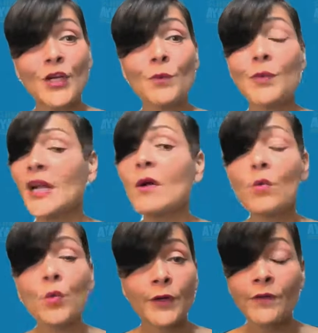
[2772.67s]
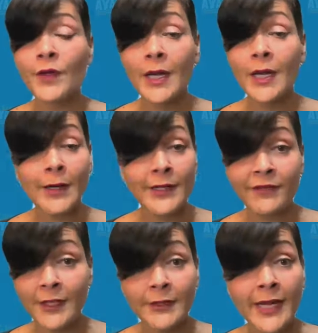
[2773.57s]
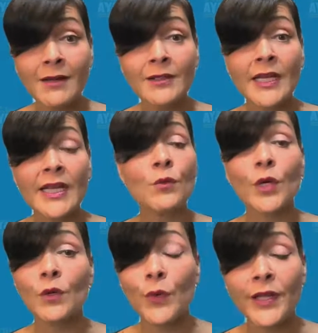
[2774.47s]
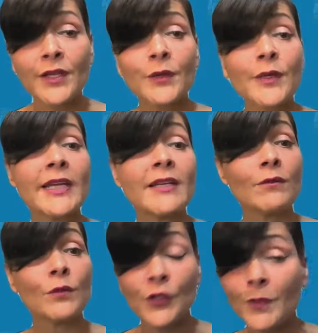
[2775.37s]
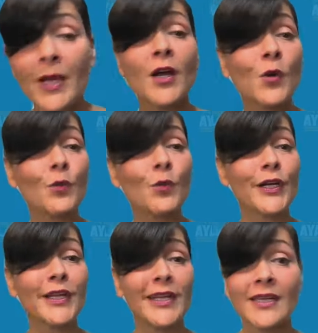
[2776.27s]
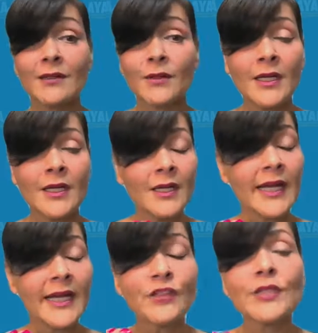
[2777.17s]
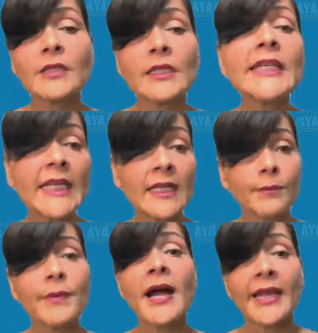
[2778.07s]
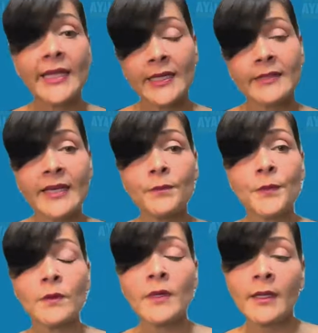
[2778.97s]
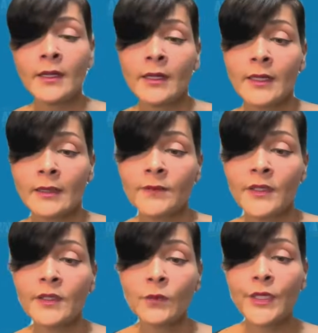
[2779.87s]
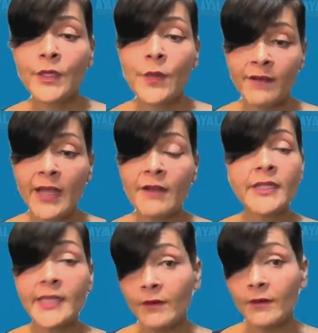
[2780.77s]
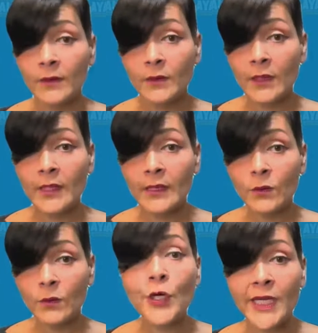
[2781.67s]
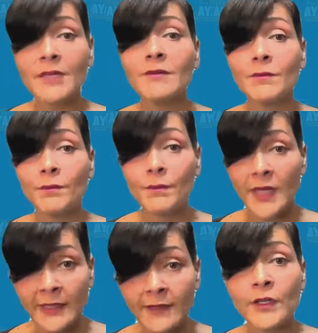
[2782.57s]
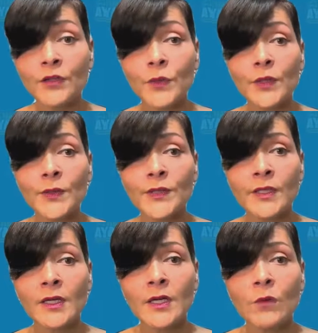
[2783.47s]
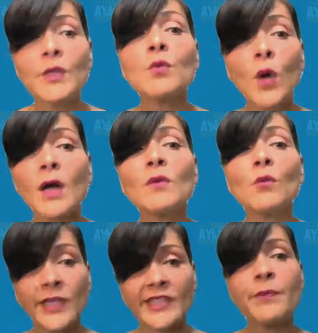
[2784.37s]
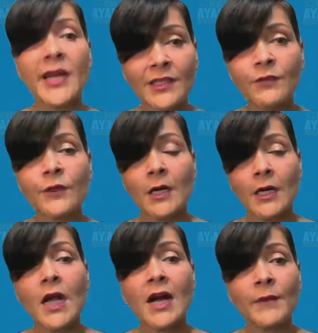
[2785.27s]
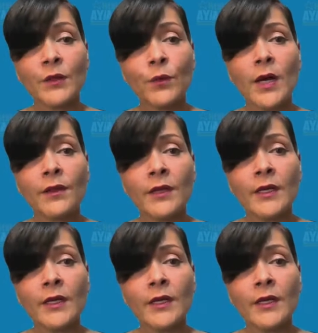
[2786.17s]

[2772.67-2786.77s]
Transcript: but I'll work very hard to figure it out and work with you and do my homework and just lead by an example. When you have everyday working individuals, we want what's best for our Commonwealth.